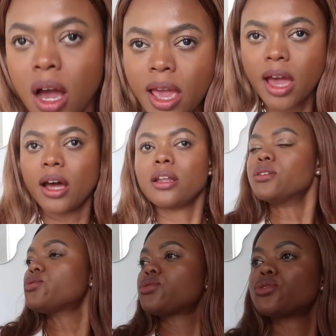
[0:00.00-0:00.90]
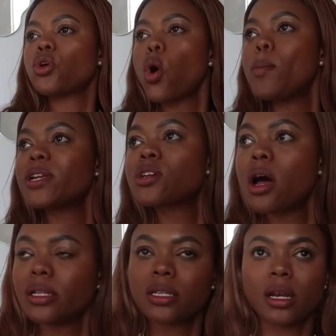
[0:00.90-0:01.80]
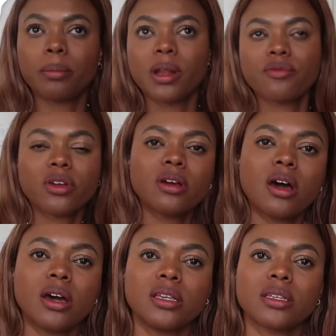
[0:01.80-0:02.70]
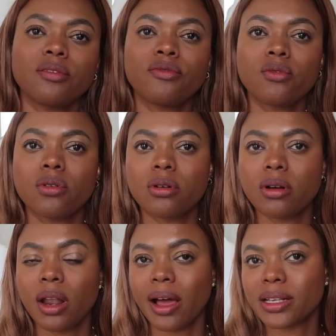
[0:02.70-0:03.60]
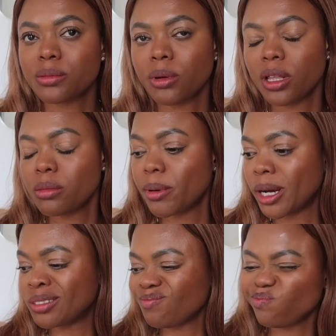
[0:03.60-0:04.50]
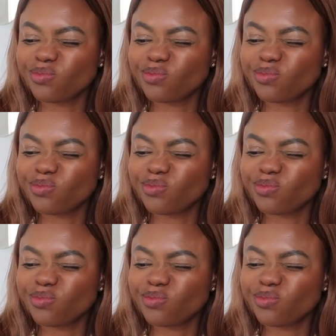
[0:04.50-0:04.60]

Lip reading: I had so much content planned for you guys for last month, but